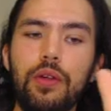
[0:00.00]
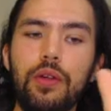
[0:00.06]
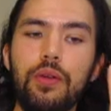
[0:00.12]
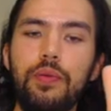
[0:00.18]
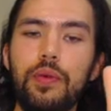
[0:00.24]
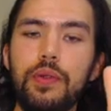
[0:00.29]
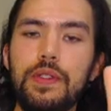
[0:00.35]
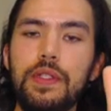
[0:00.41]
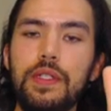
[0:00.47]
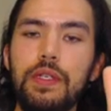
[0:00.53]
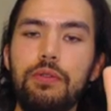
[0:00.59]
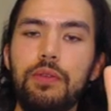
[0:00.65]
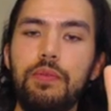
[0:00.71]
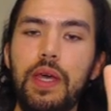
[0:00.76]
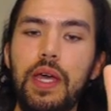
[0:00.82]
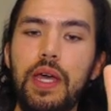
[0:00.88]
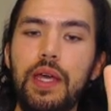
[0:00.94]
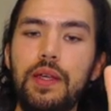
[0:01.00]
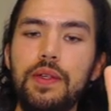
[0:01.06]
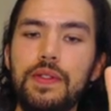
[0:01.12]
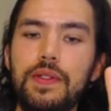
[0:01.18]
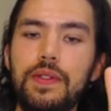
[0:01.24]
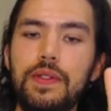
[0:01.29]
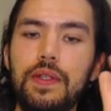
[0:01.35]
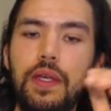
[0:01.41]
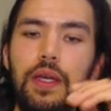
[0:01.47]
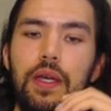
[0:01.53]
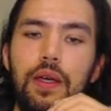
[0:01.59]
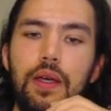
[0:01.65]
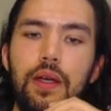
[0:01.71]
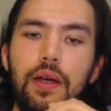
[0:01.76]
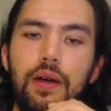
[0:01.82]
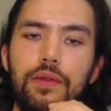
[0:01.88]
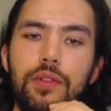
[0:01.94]
to put Secret Pass
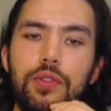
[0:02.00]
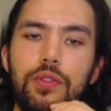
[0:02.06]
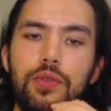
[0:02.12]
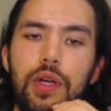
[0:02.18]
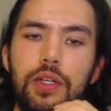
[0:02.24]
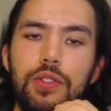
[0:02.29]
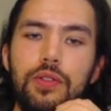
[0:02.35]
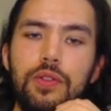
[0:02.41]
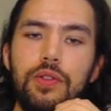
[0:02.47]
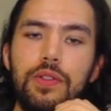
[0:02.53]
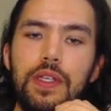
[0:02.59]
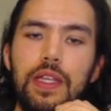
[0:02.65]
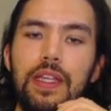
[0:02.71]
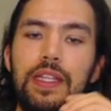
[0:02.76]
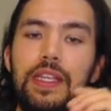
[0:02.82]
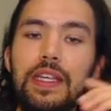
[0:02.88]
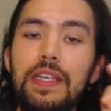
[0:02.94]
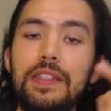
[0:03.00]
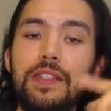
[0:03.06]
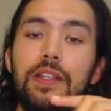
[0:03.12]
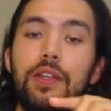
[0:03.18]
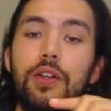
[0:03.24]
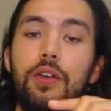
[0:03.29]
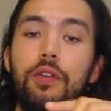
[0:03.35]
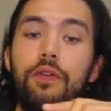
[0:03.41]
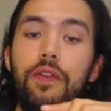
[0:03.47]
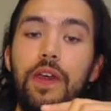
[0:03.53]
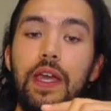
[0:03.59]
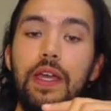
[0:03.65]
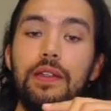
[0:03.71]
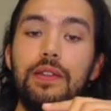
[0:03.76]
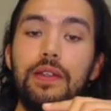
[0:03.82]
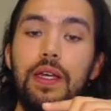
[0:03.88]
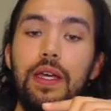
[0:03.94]
of the treasures, and then he's going to go Fate,